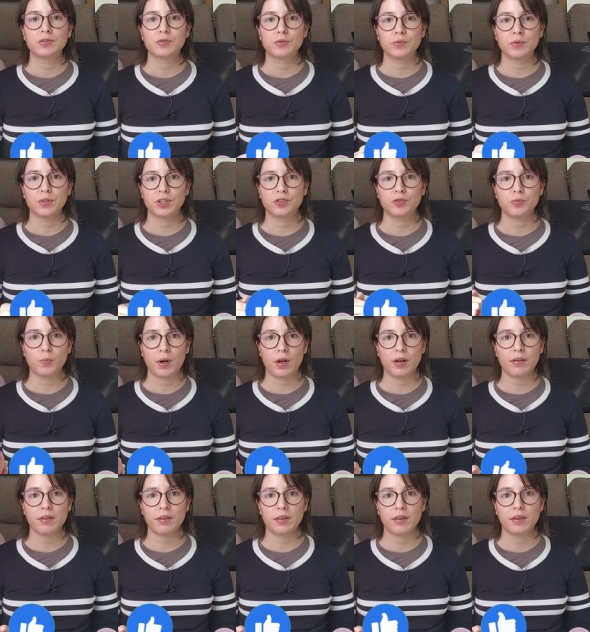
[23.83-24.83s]
to each
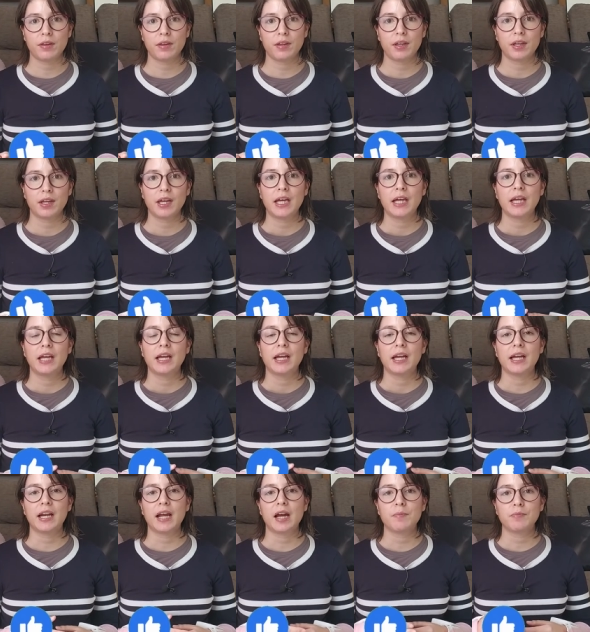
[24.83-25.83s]
month
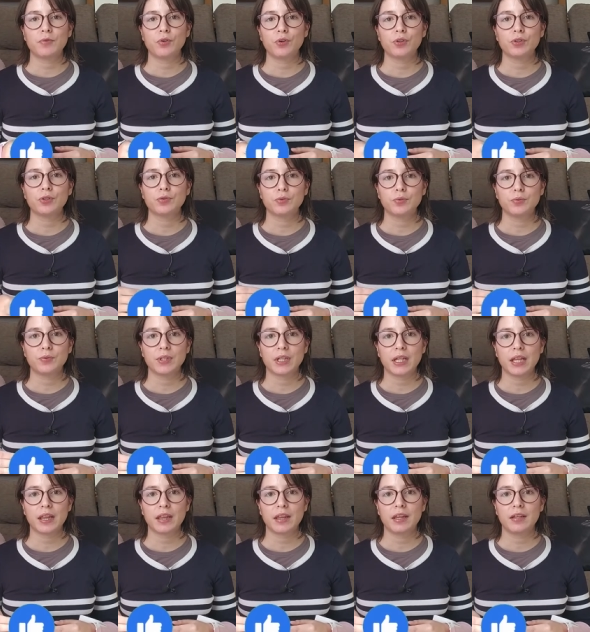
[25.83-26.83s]
and I'm going to
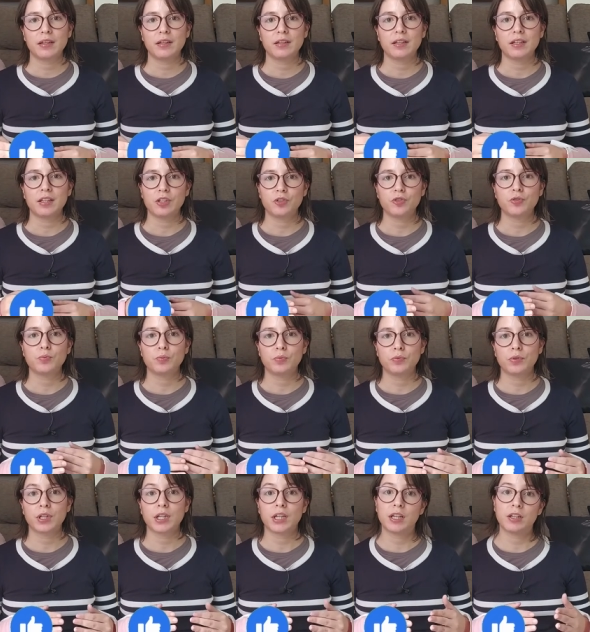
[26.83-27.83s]
read each
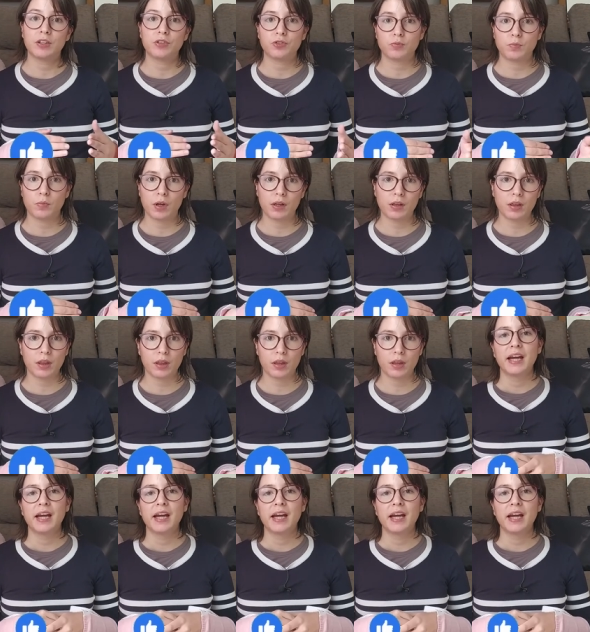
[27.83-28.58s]
book in each month,